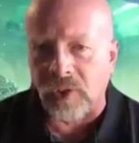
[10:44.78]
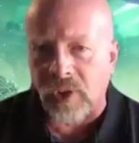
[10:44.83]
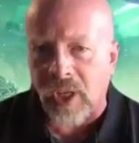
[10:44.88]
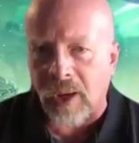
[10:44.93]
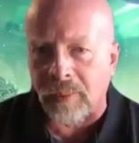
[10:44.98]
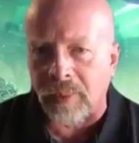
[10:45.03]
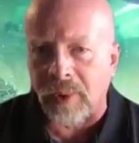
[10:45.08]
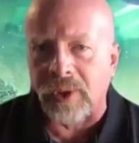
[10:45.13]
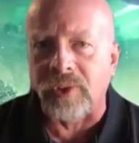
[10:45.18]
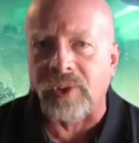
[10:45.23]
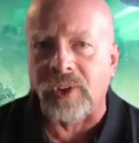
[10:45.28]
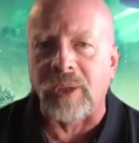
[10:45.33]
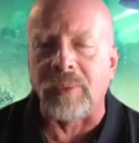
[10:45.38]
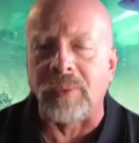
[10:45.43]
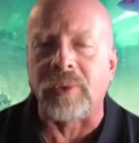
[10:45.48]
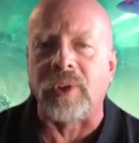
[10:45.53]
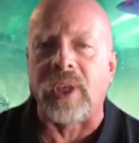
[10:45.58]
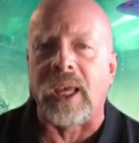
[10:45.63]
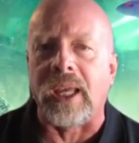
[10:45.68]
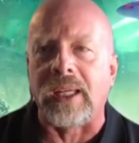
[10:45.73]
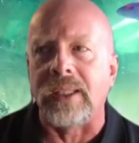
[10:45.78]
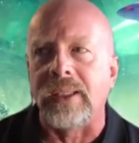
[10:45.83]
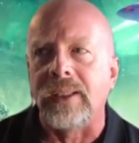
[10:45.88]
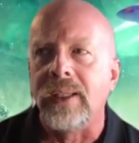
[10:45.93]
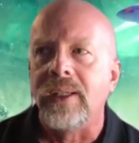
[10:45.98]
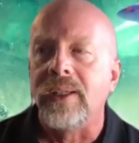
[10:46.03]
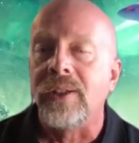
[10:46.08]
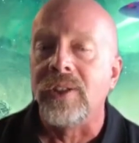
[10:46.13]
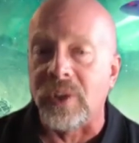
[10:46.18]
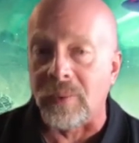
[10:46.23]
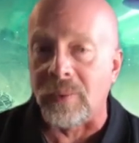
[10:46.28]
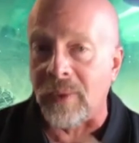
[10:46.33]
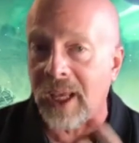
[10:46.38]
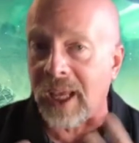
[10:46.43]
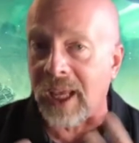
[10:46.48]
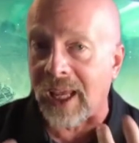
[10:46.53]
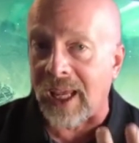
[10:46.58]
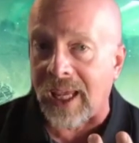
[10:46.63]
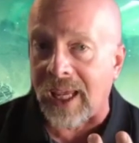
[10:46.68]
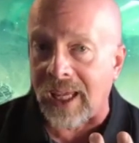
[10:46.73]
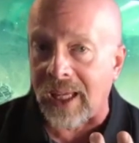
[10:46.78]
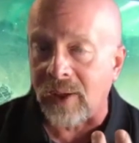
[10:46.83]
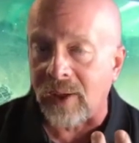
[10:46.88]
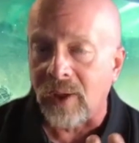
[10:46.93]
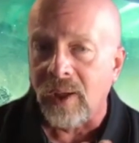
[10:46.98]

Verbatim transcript: opera. It seems like, to me,